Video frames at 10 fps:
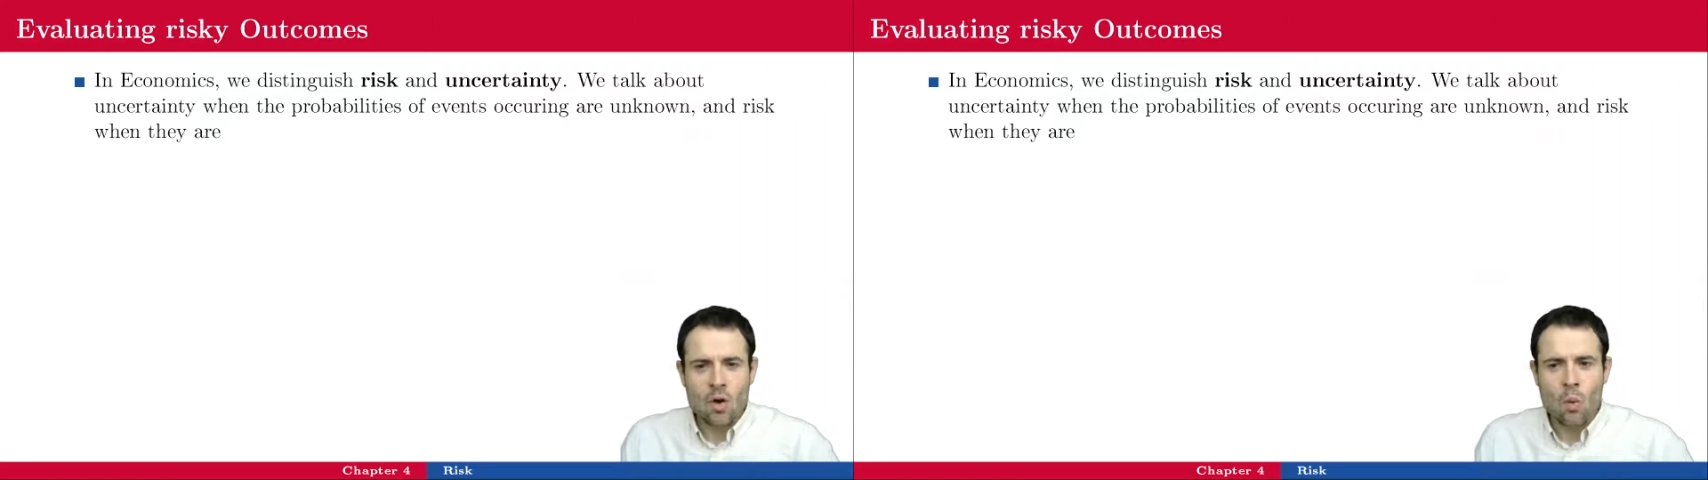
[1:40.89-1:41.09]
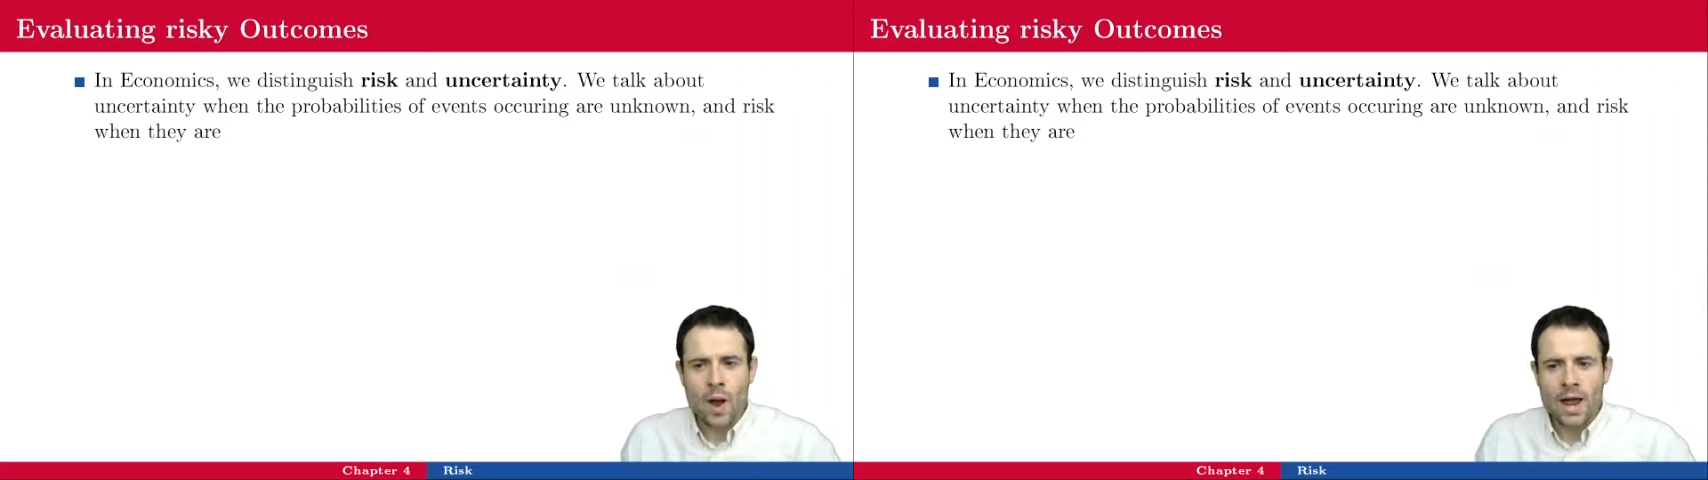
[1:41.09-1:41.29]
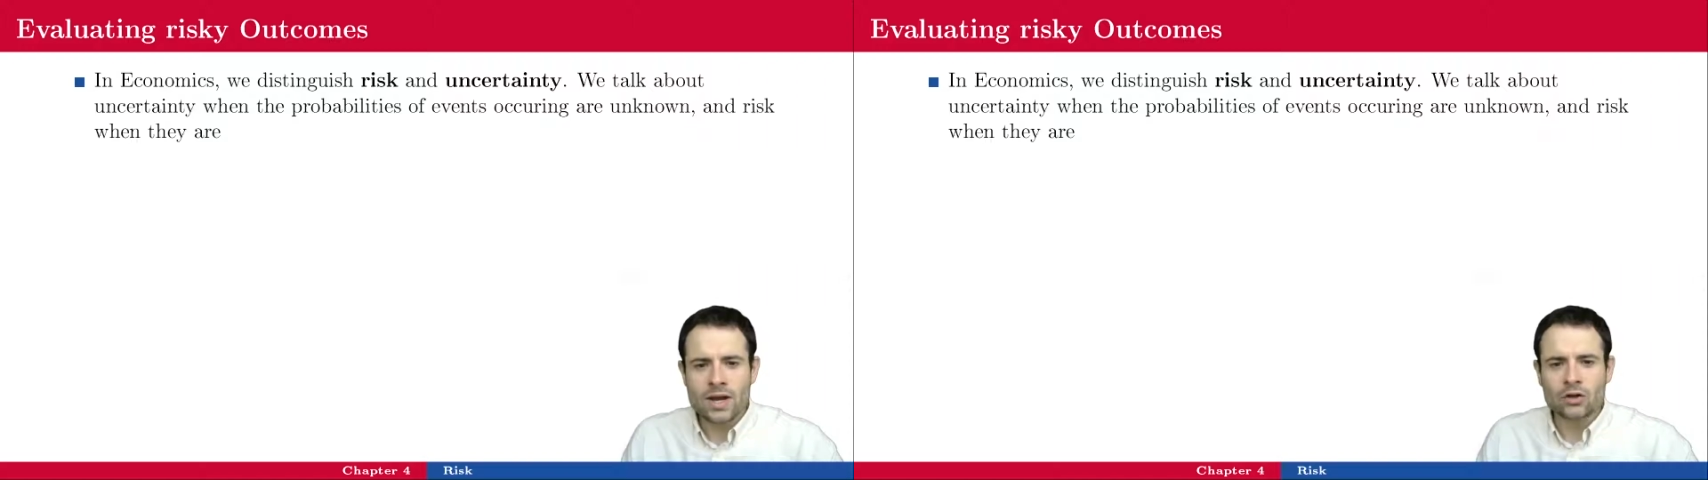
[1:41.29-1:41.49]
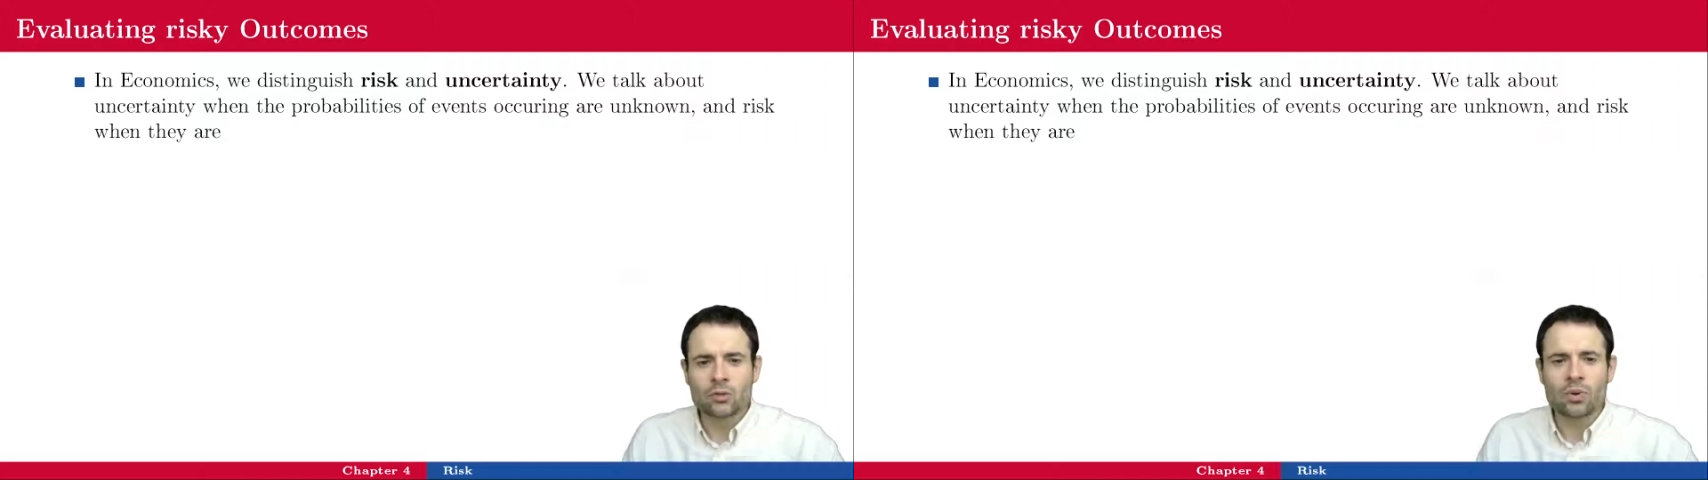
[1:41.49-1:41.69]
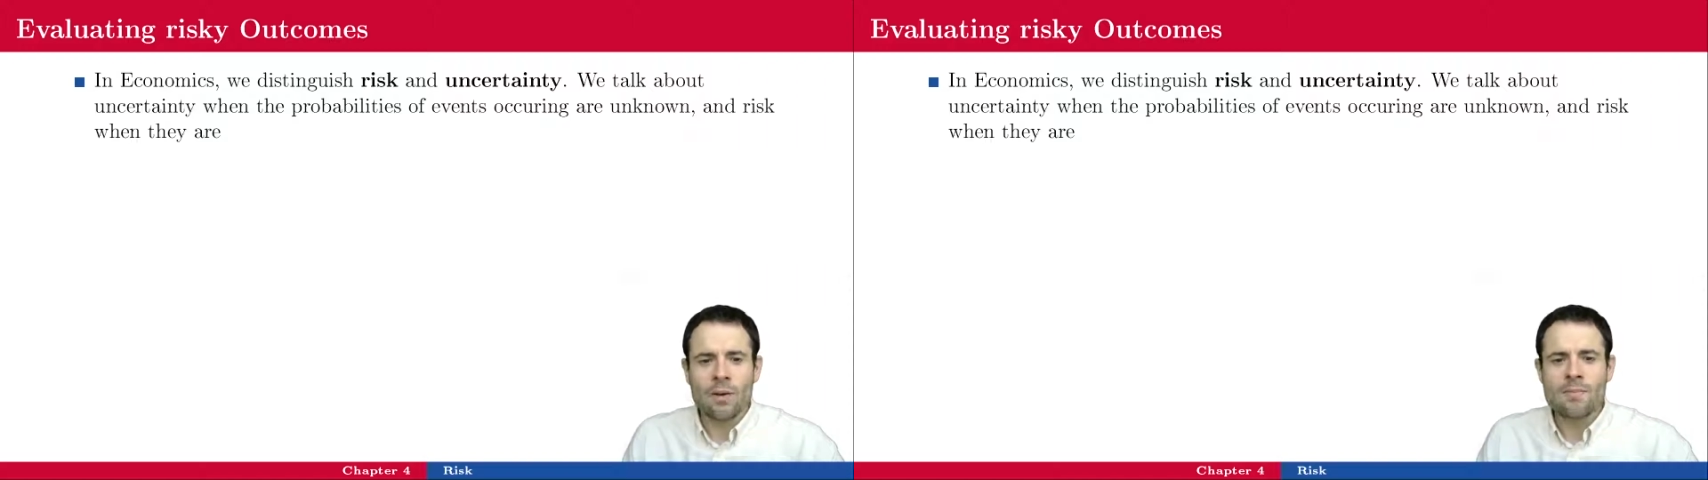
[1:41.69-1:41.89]
when the
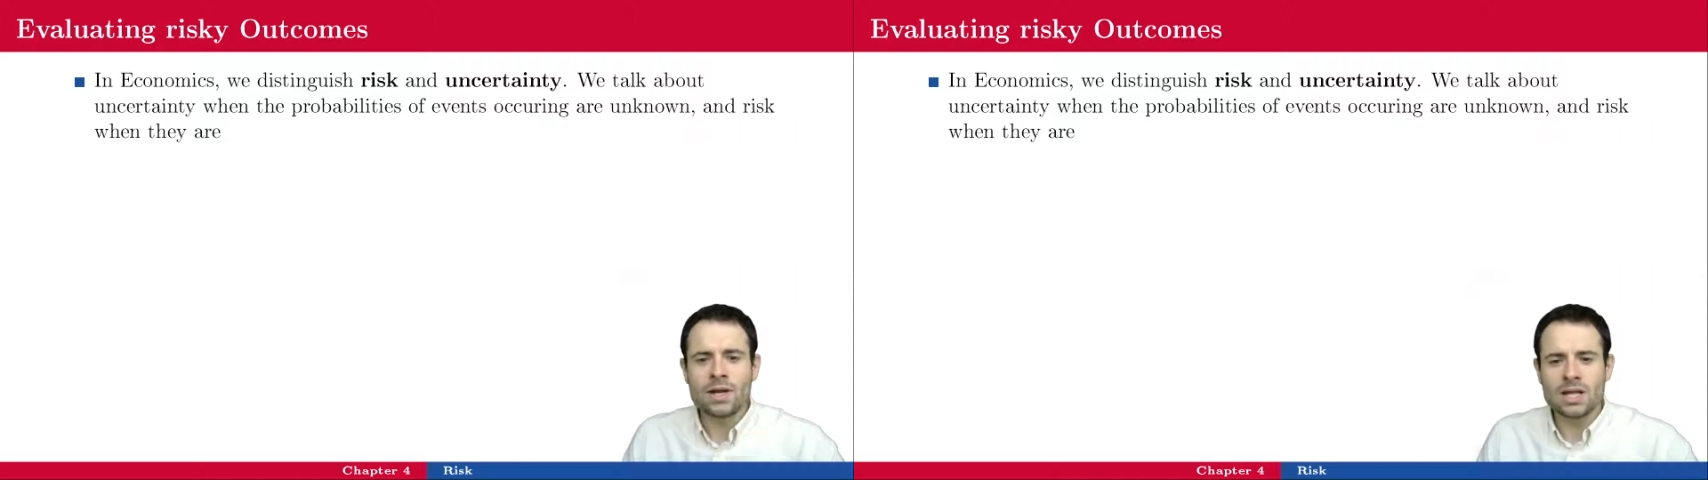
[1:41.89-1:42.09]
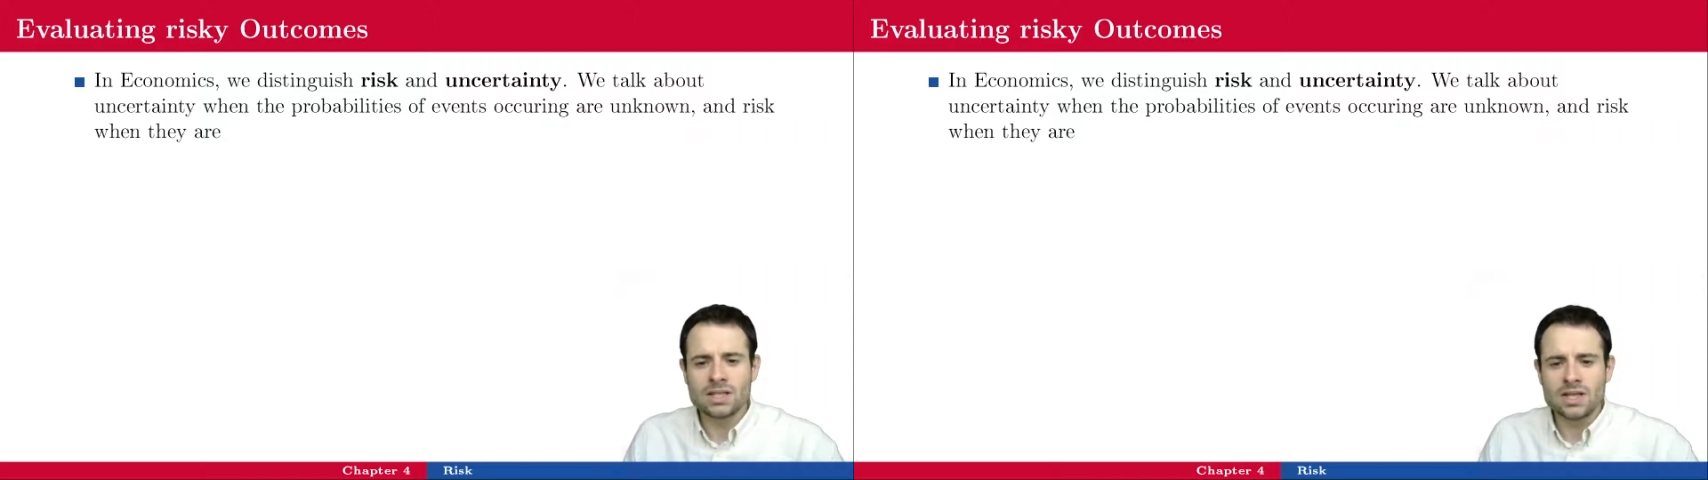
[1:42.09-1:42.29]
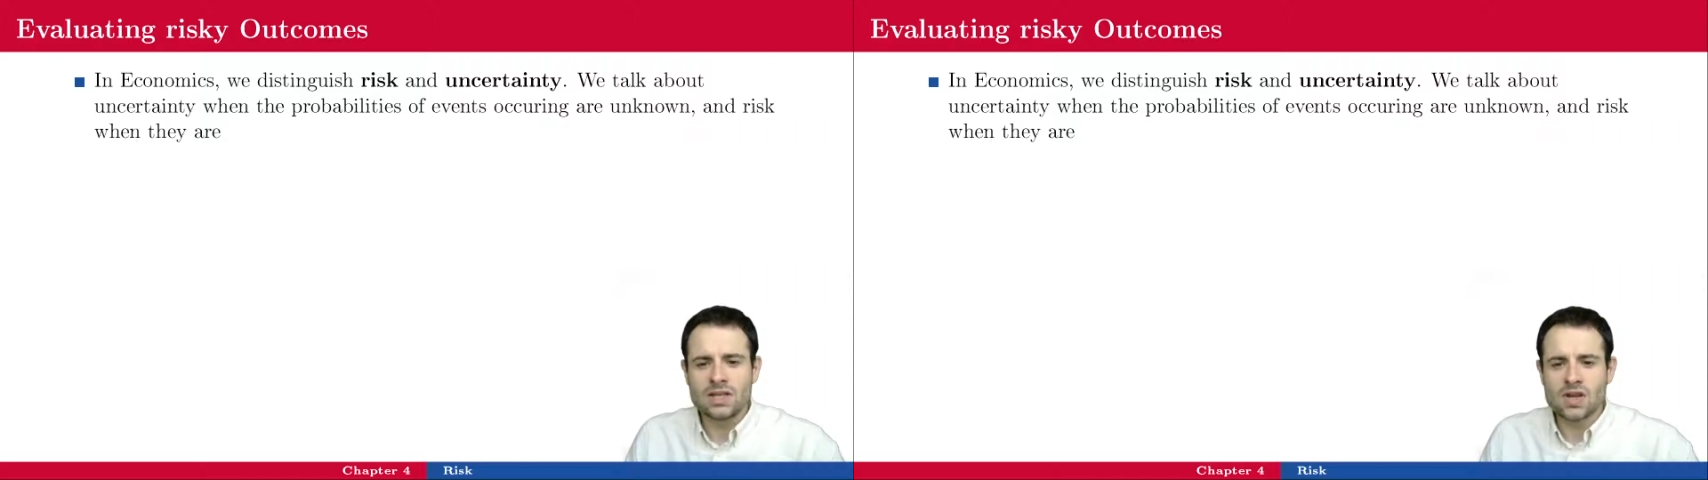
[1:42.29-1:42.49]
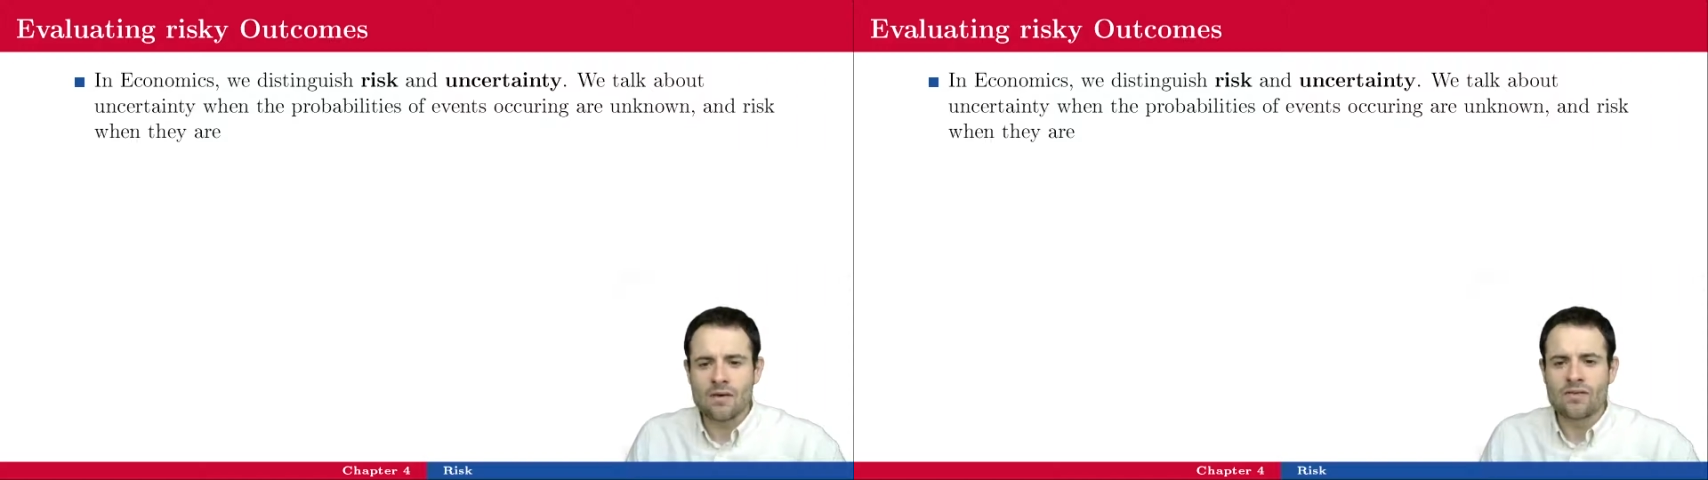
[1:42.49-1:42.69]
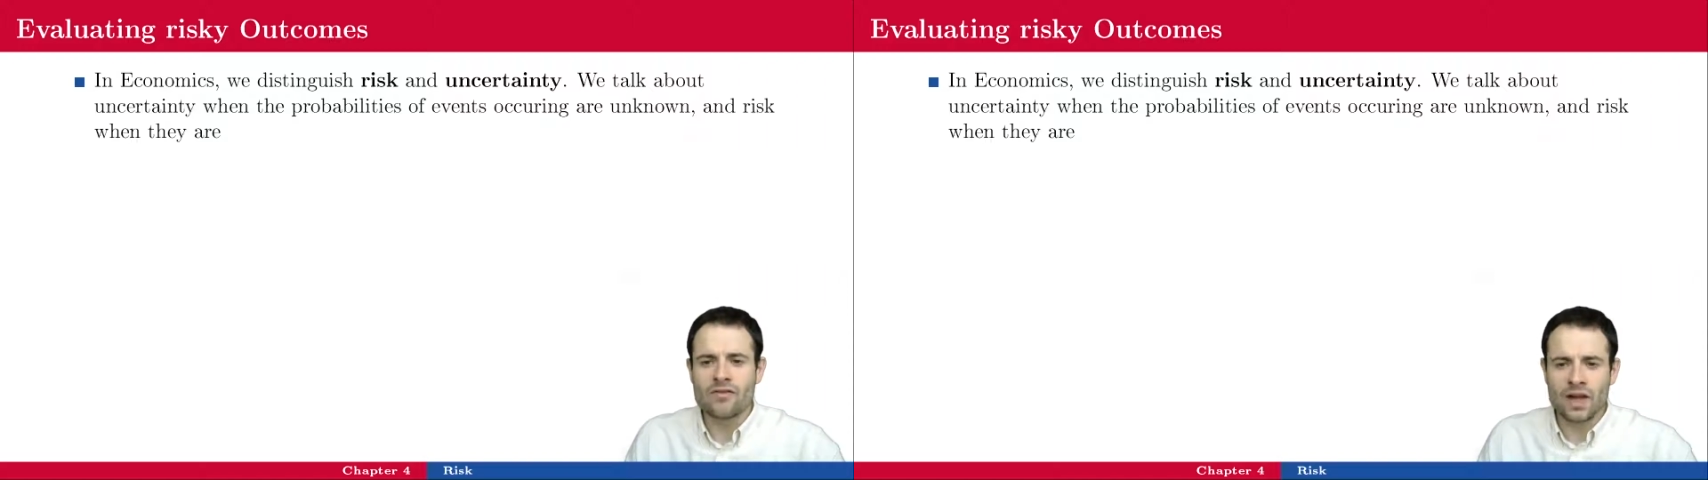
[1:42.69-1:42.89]
probabilities of
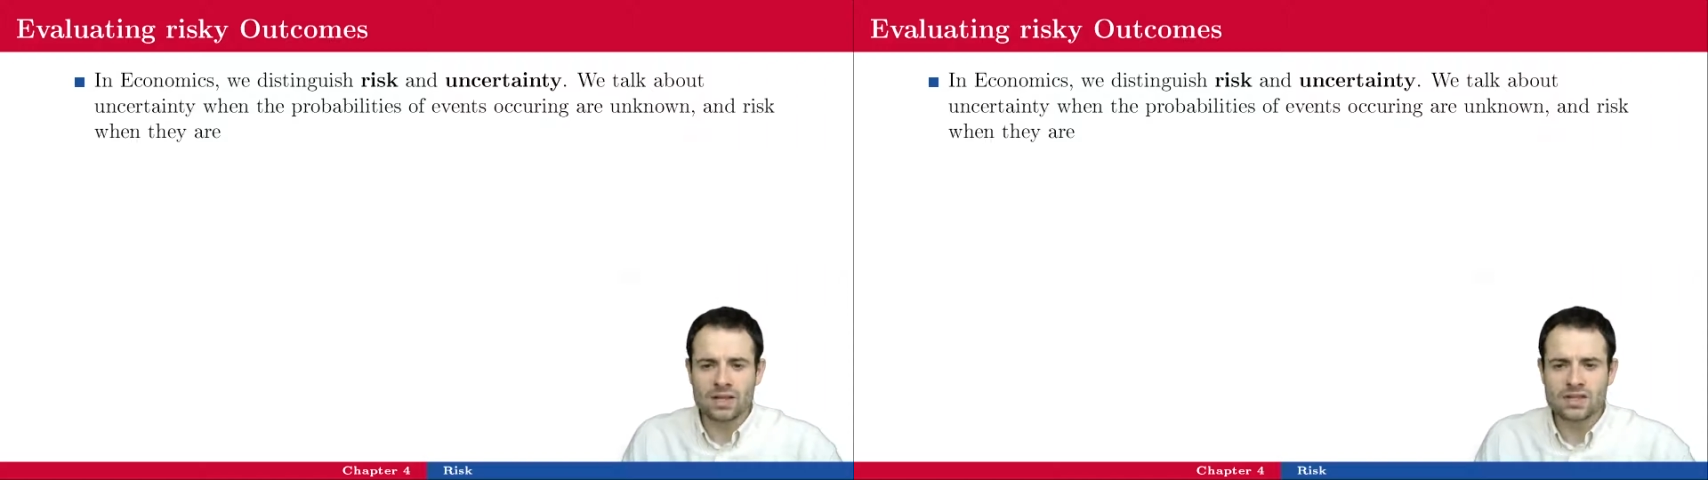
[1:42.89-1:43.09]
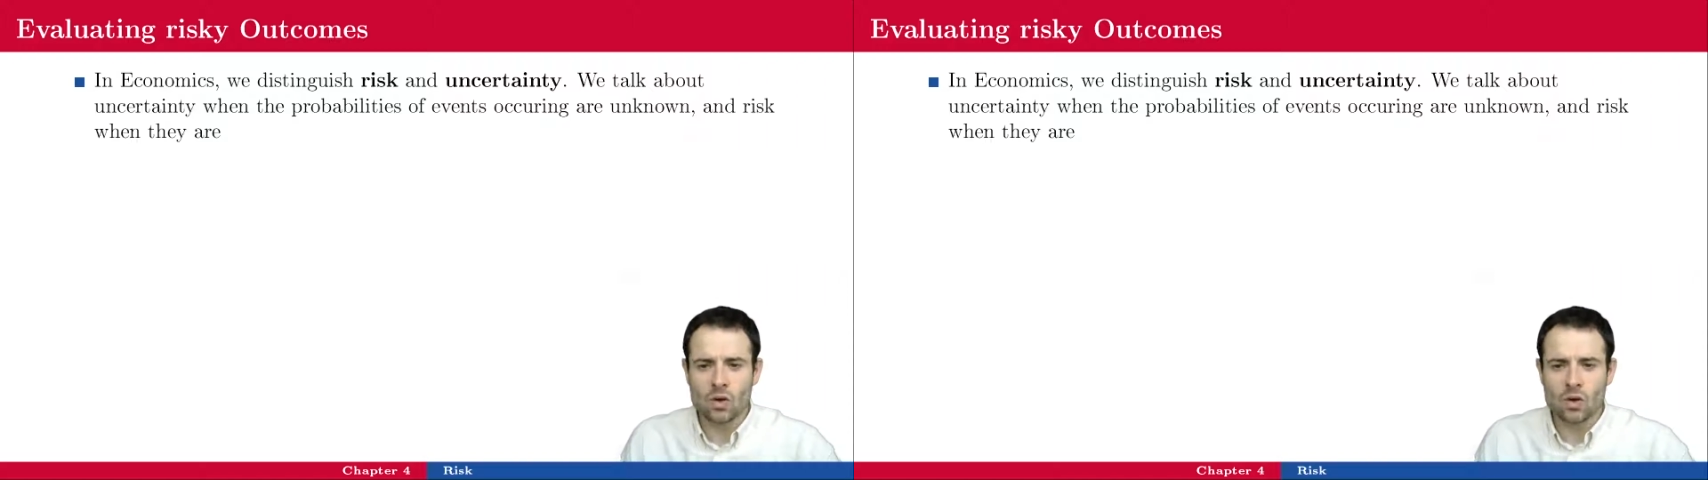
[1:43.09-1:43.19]
events